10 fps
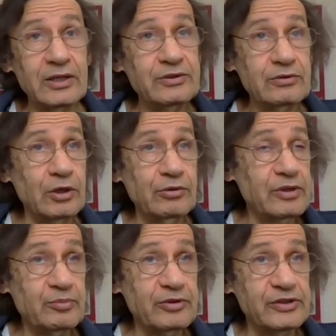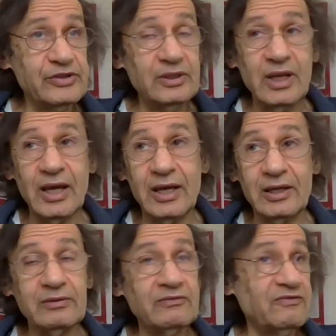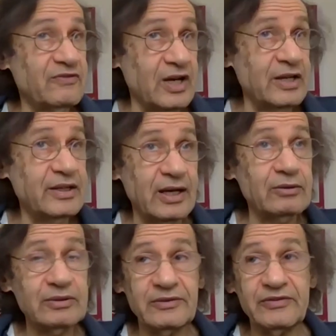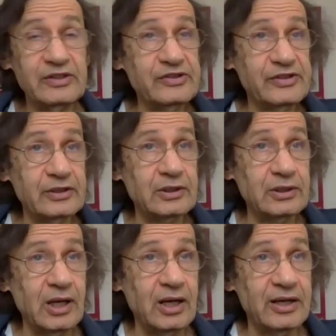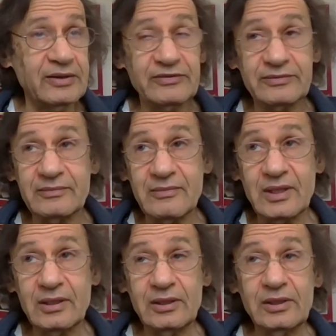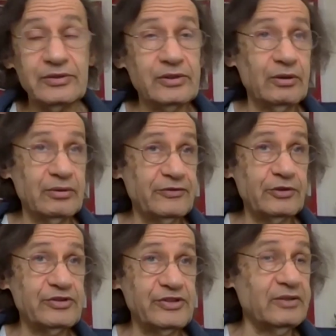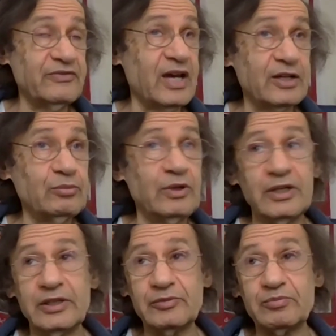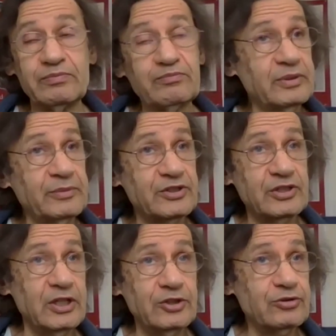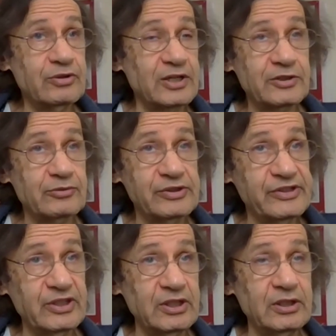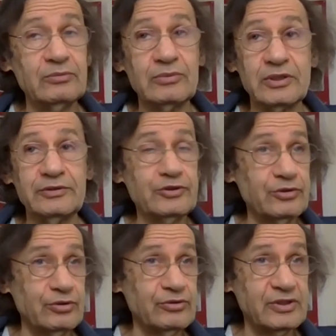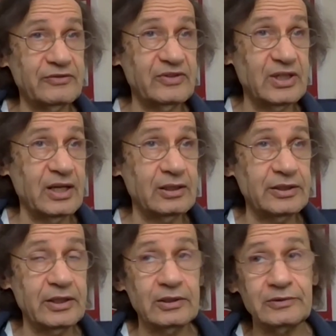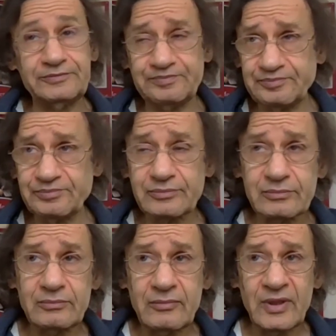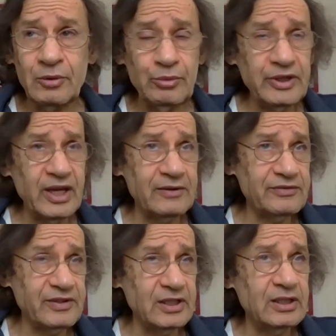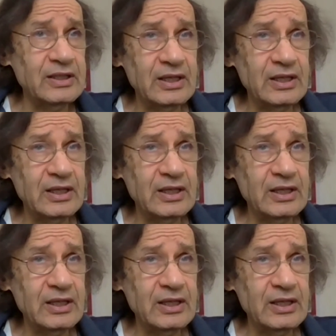to go to the prison and find out if he's still alive. So the first scene of Act 1 is pretty much an introductory scene. We're introduced to Fidelio. We have the